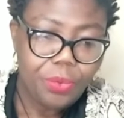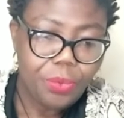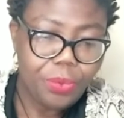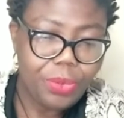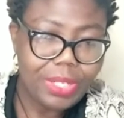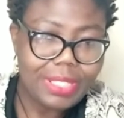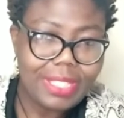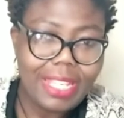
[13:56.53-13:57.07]

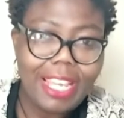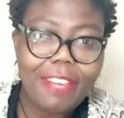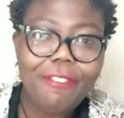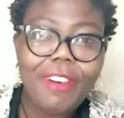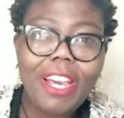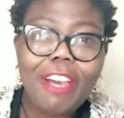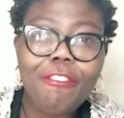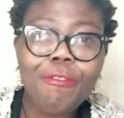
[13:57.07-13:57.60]

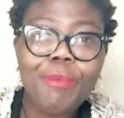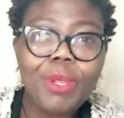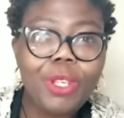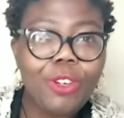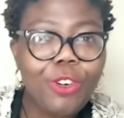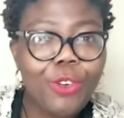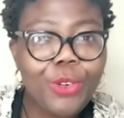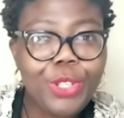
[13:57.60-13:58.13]
Whatever have been
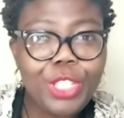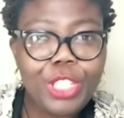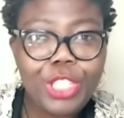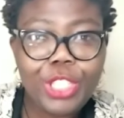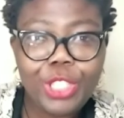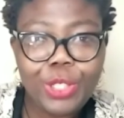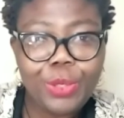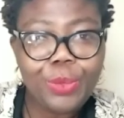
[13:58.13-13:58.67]
holding
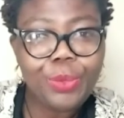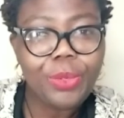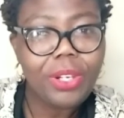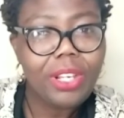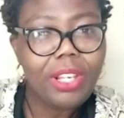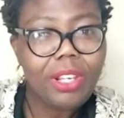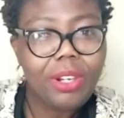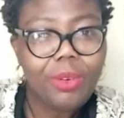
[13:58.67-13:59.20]
you,
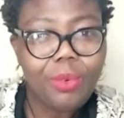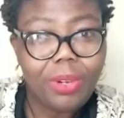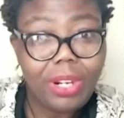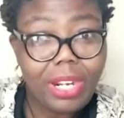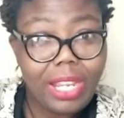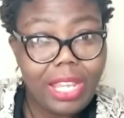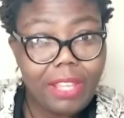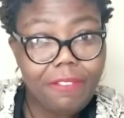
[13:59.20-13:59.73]

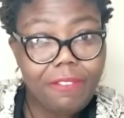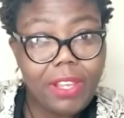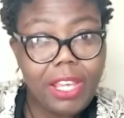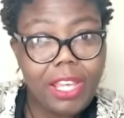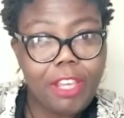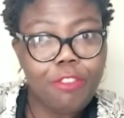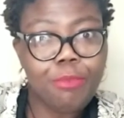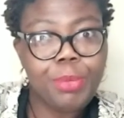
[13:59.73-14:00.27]
whatever
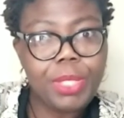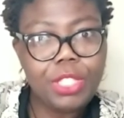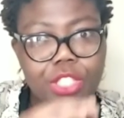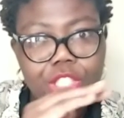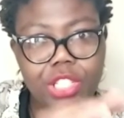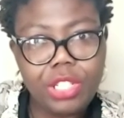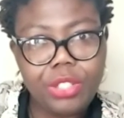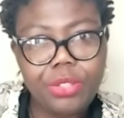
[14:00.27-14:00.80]
have been
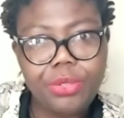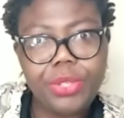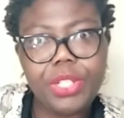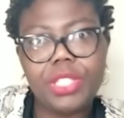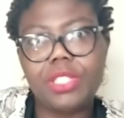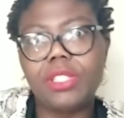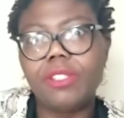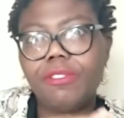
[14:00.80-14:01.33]

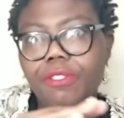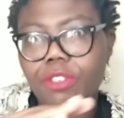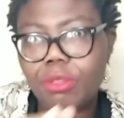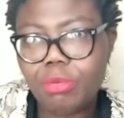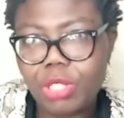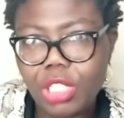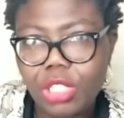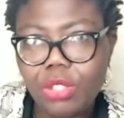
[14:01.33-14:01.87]
generation
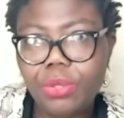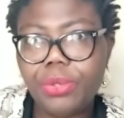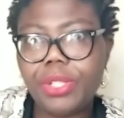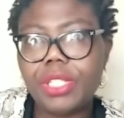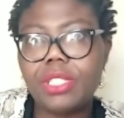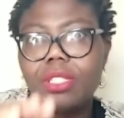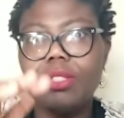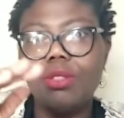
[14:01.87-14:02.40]
from
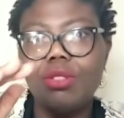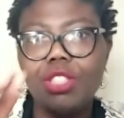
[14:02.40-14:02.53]
generation to